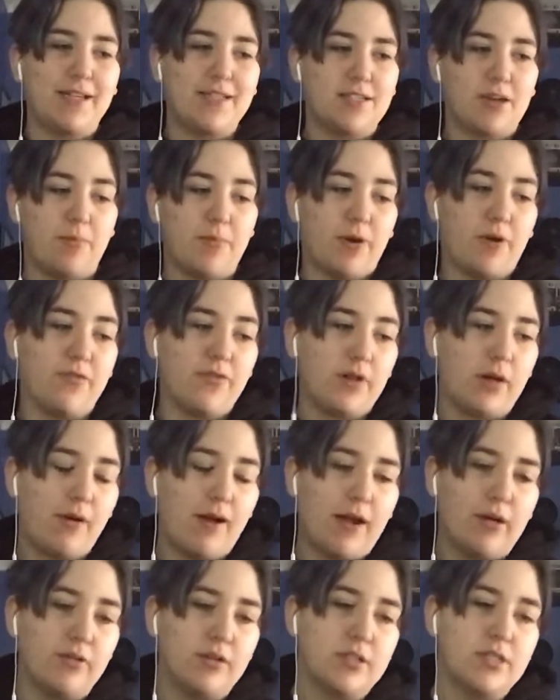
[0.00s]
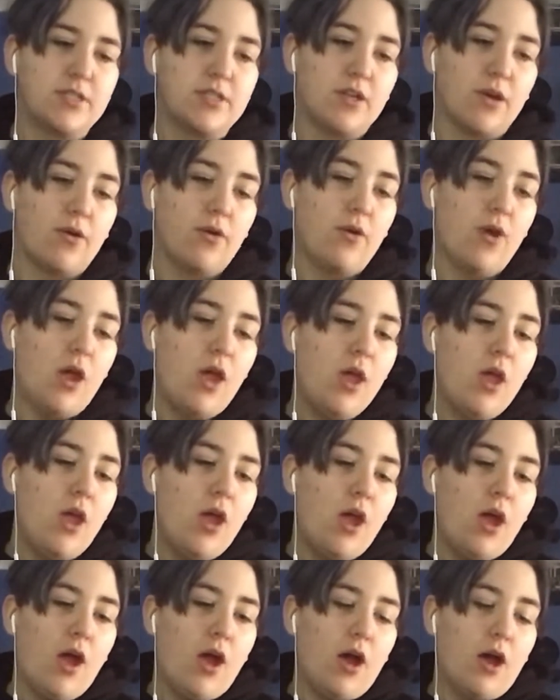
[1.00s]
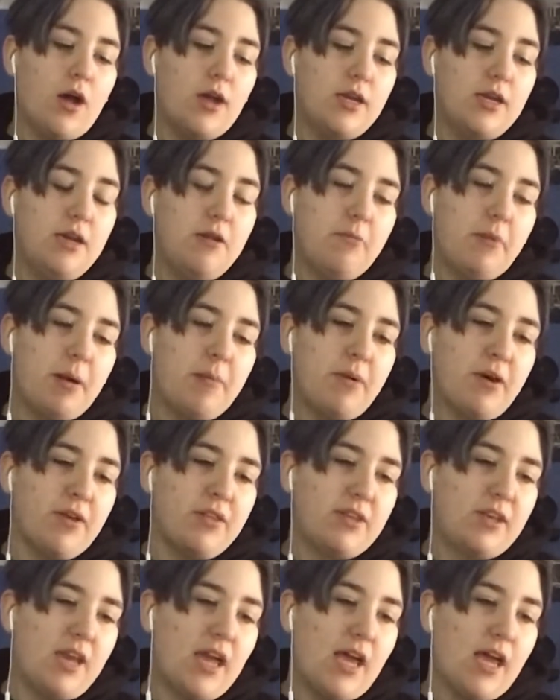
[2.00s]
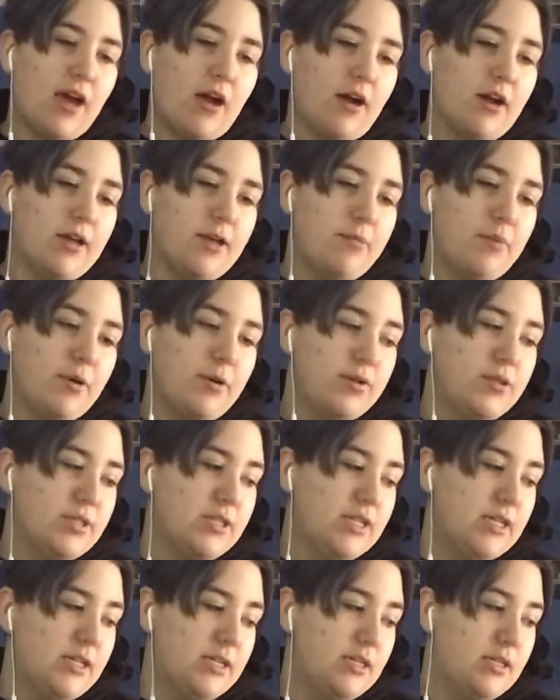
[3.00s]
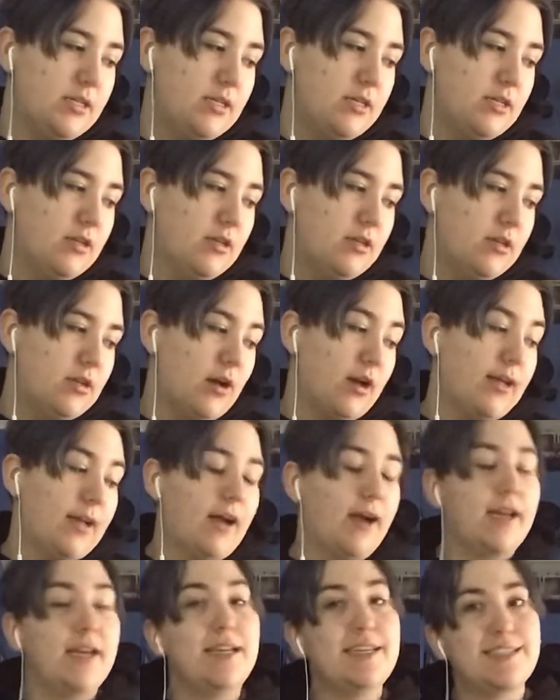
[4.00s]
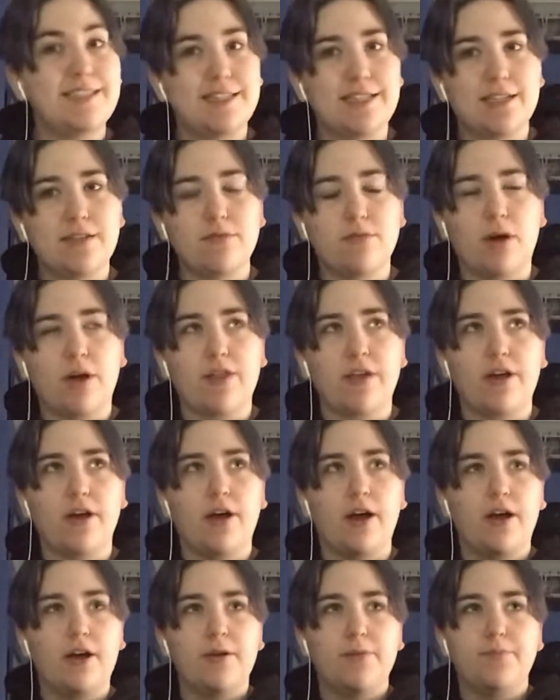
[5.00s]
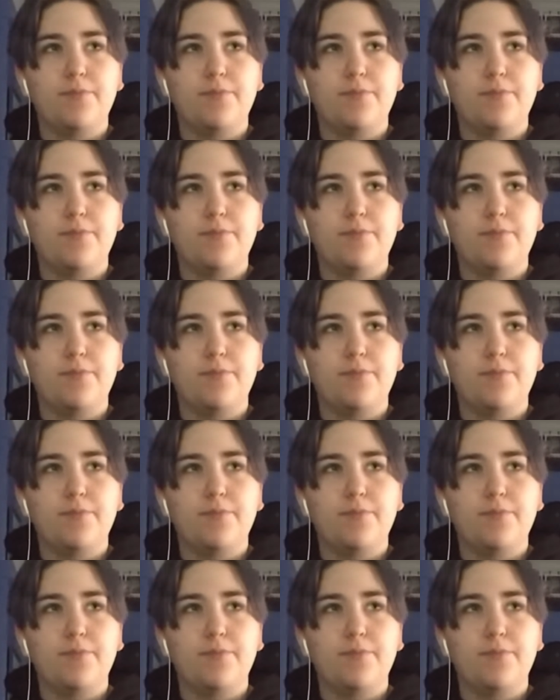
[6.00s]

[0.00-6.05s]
up off the ground. So near my birthday, I listed rather, I